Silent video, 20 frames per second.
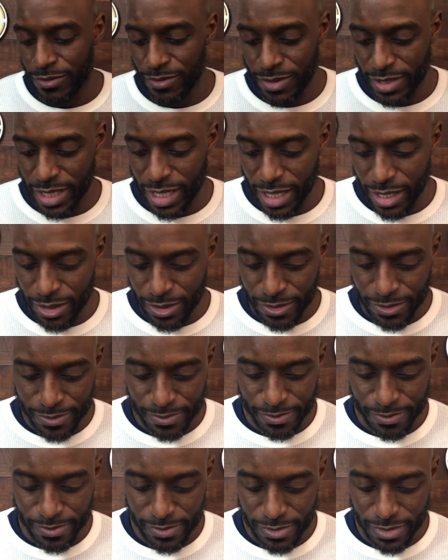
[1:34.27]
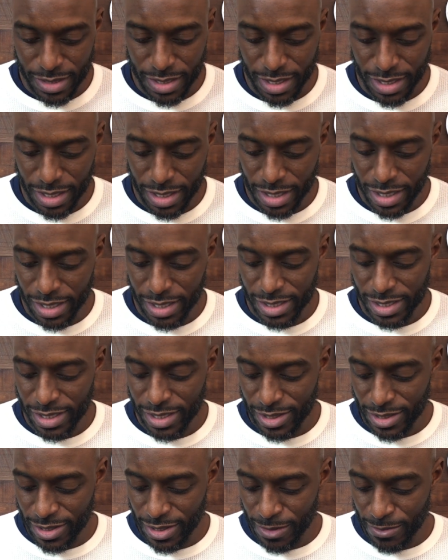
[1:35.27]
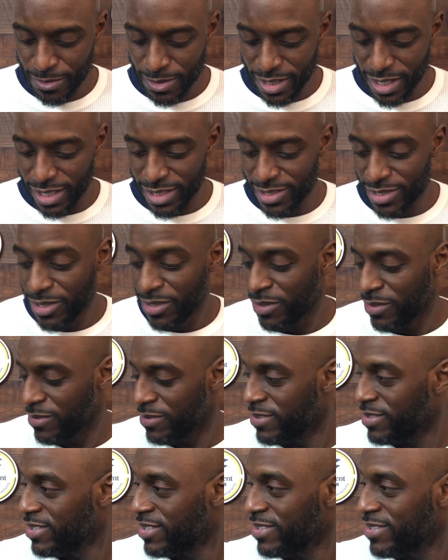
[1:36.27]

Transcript: for now, I get a couple of days off.